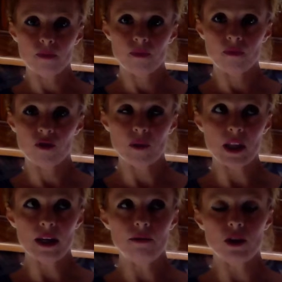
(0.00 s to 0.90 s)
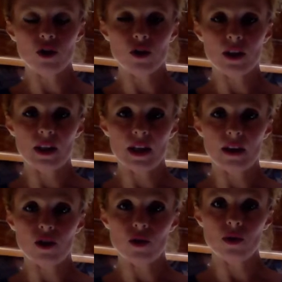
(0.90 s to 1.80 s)
the light fixture that they had
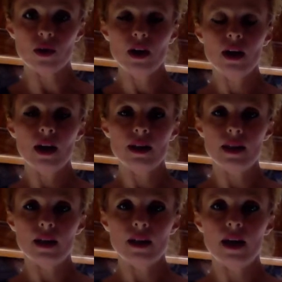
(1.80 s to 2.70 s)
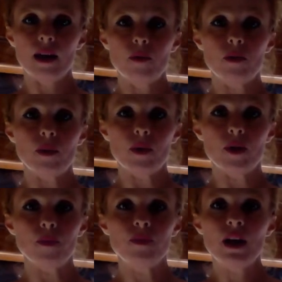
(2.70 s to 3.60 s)
used as a hidden camera in my room.
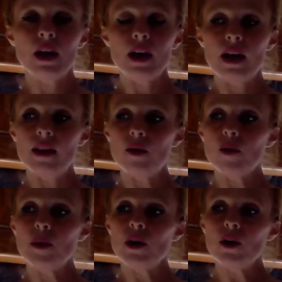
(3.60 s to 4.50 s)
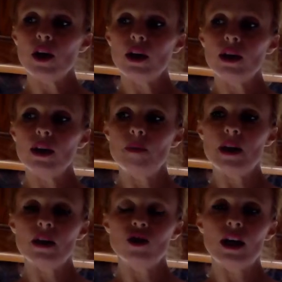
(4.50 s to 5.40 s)
And they were periodically
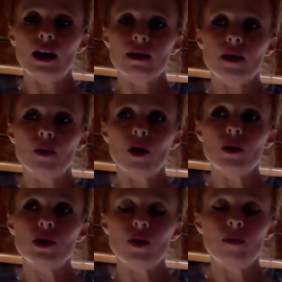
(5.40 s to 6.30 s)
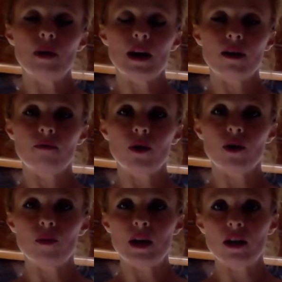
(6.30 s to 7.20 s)
making checks. They were always going back and forth
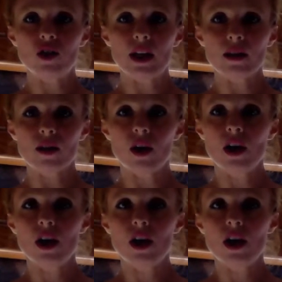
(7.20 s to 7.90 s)
making checks on